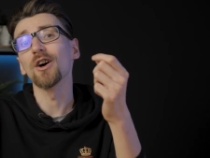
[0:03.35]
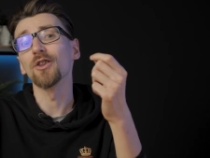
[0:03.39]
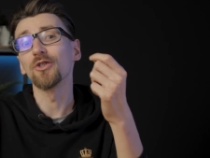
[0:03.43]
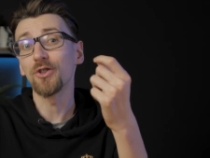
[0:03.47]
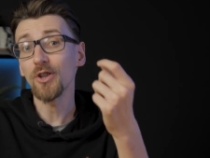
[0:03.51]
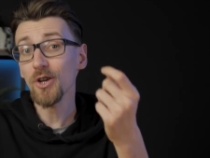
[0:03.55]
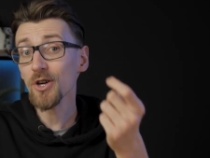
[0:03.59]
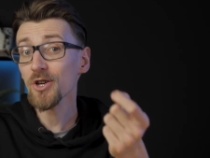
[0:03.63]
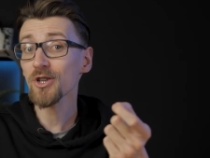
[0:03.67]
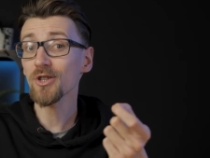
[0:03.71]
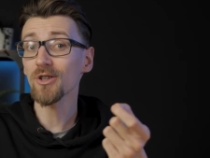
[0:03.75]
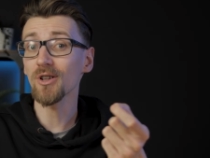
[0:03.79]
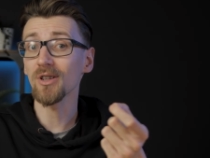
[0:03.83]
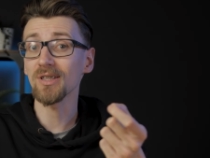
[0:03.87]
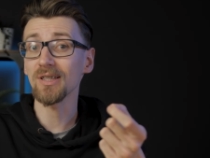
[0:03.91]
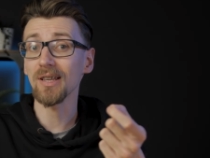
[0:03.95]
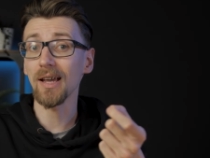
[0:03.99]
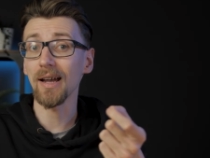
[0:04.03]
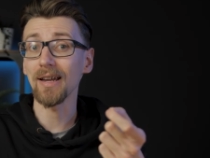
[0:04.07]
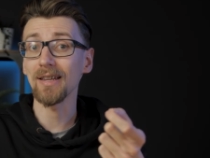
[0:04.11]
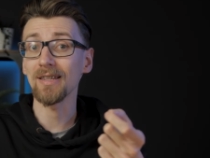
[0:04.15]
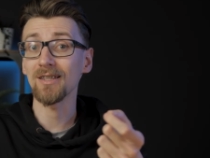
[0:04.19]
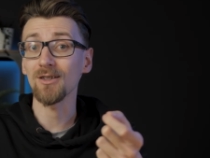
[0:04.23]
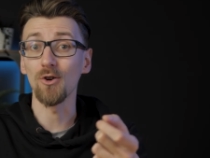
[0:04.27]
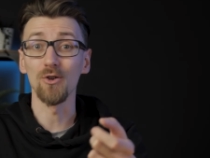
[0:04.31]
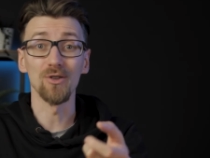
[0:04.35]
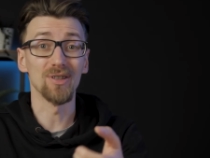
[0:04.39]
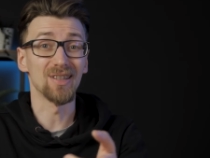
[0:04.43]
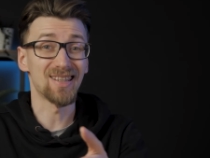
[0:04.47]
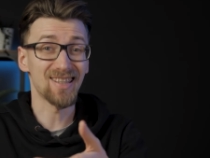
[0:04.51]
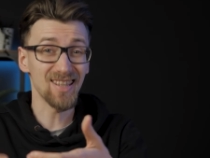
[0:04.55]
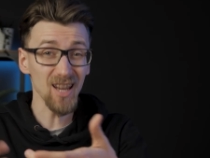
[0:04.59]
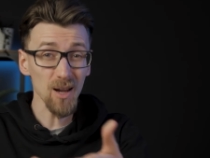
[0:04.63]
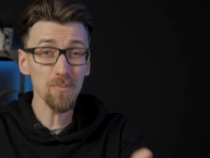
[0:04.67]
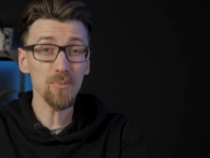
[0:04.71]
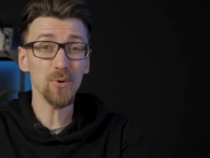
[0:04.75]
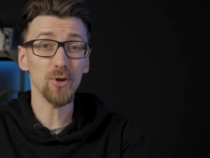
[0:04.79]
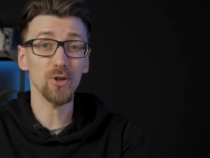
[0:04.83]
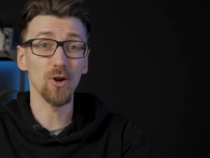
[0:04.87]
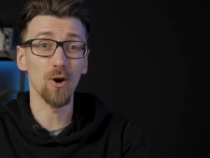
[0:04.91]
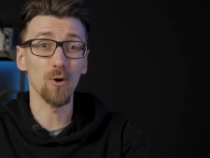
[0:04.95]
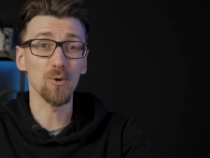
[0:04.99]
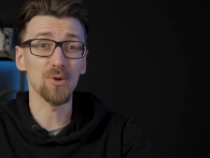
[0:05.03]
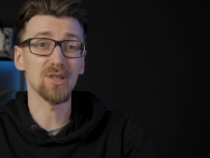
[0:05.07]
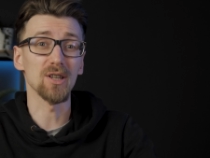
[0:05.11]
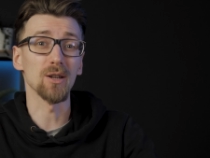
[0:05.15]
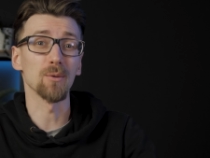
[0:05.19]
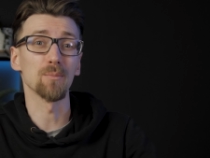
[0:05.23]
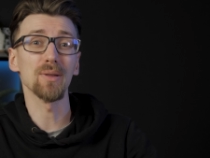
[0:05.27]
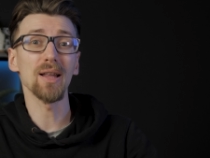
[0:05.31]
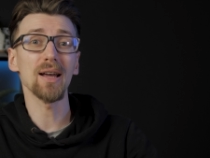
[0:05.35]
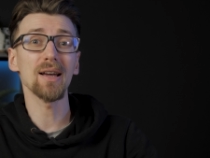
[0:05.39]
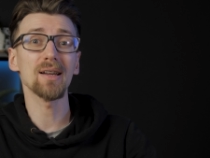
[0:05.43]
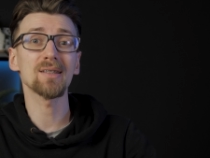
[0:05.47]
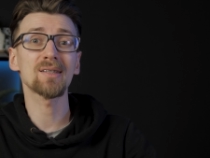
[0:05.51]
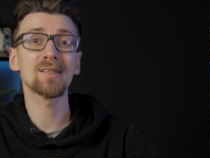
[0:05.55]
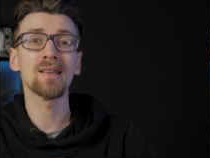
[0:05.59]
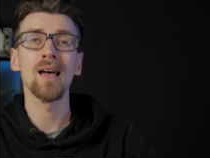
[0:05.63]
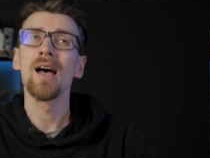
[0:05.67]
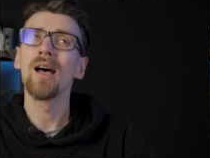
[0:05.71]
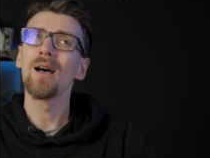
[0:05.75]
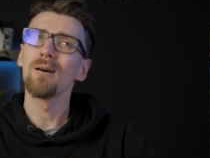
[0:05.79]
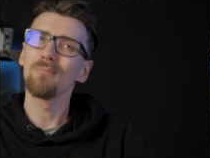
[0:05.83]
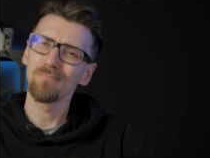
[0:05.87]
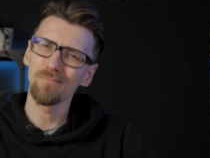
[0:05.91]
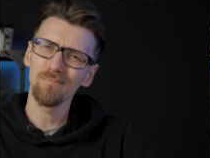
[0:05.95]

additional sites on separate hosting plans